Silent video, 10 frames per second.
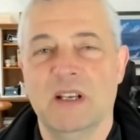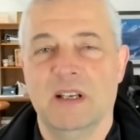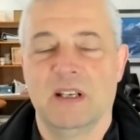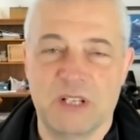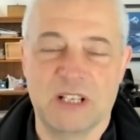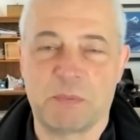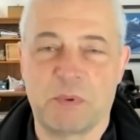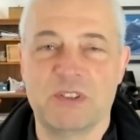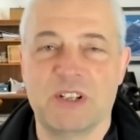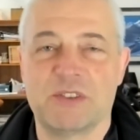it gets
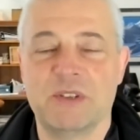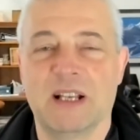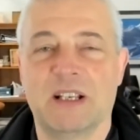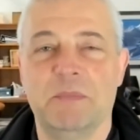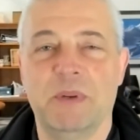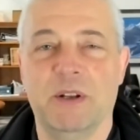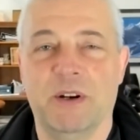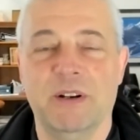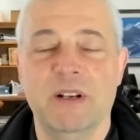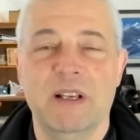processed through that
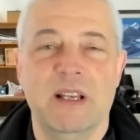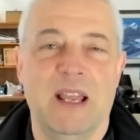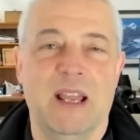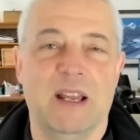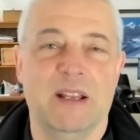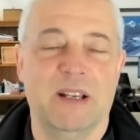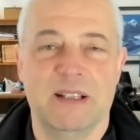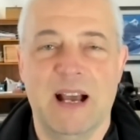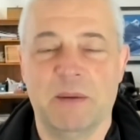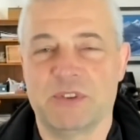computer, and
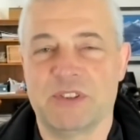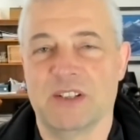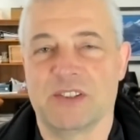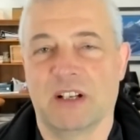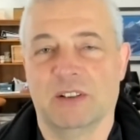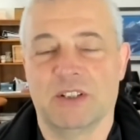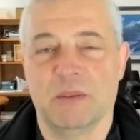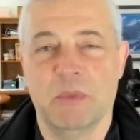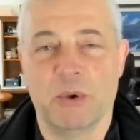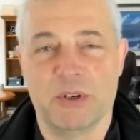that will send the signal to the
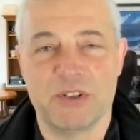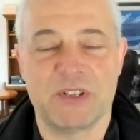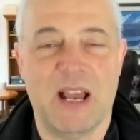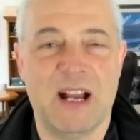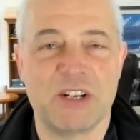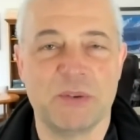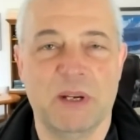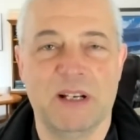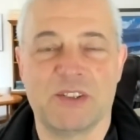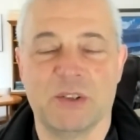motors to
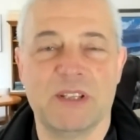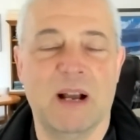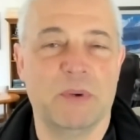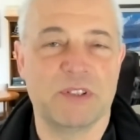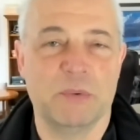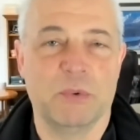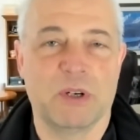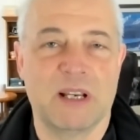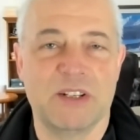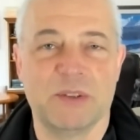actuate it. So that wasn't
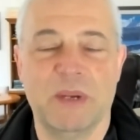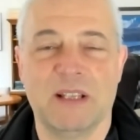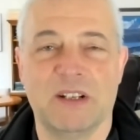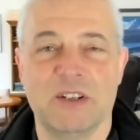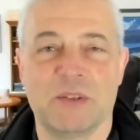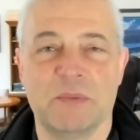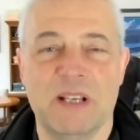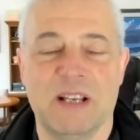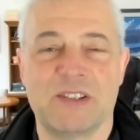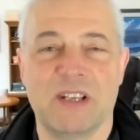working. So we had to do some
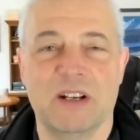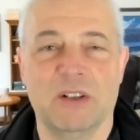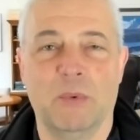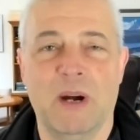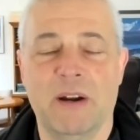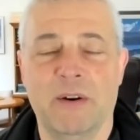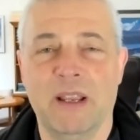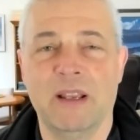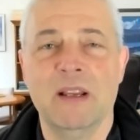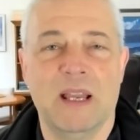testing on the
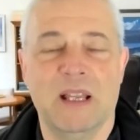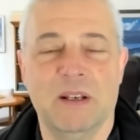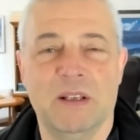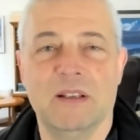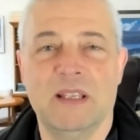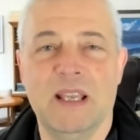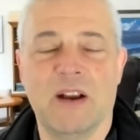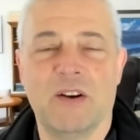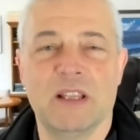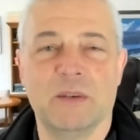wiring. And the
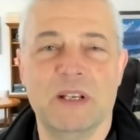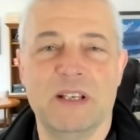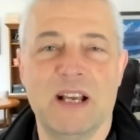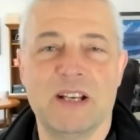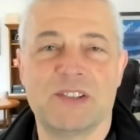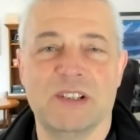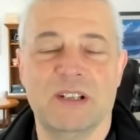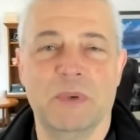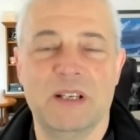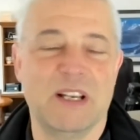area that we
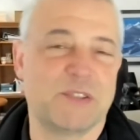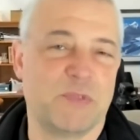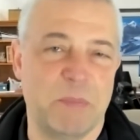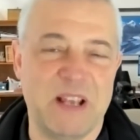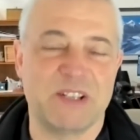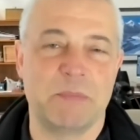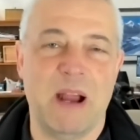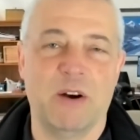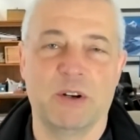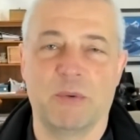tested for basic
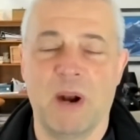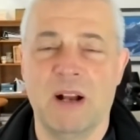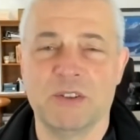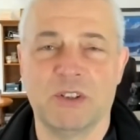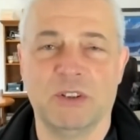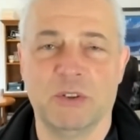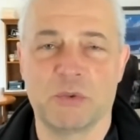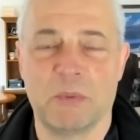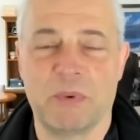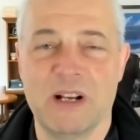power and grounds. All those
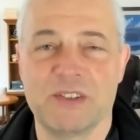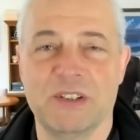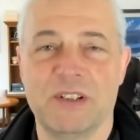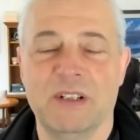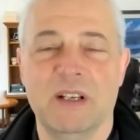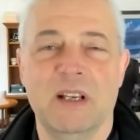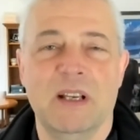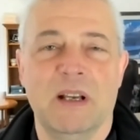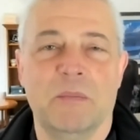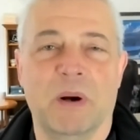were present.
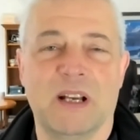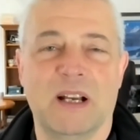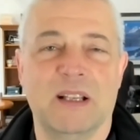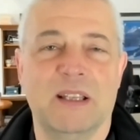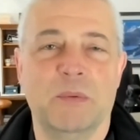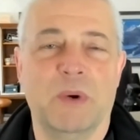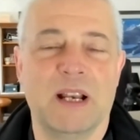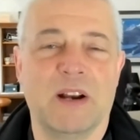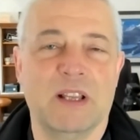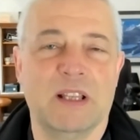But the one
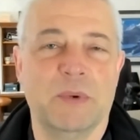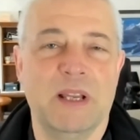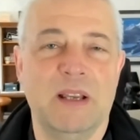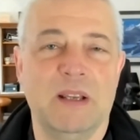area that we